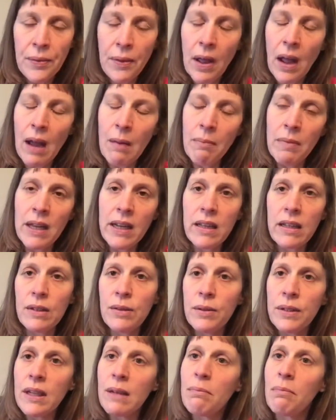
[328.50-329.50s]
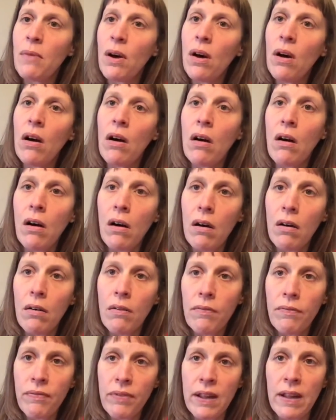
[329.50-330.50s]
I'm including more
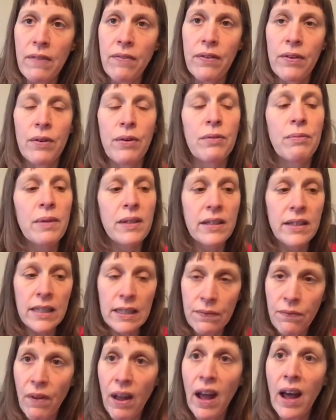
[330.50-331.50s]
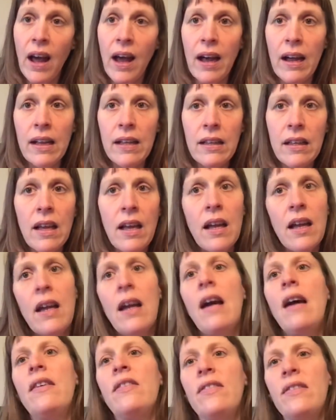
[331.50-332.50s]
free food, which is fine.
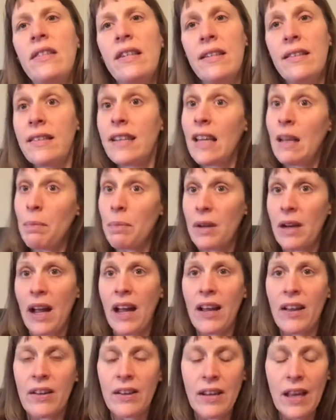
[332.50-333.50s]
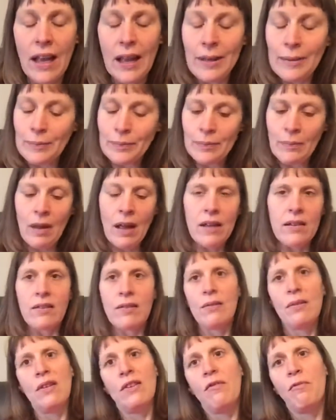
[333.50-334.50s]
I just need to keep an eye on it. I
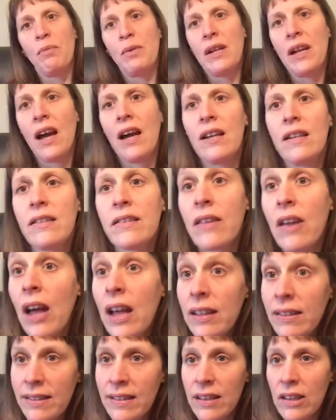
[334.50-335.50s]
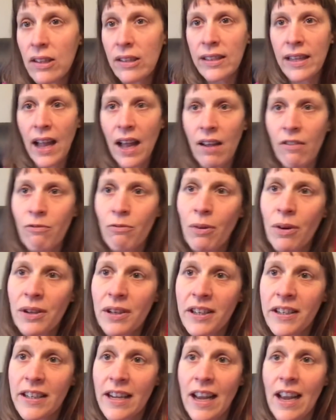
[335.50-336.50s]
do love bananas. I still only have one
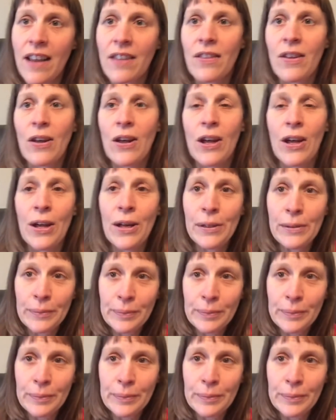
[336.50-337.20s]
a day though,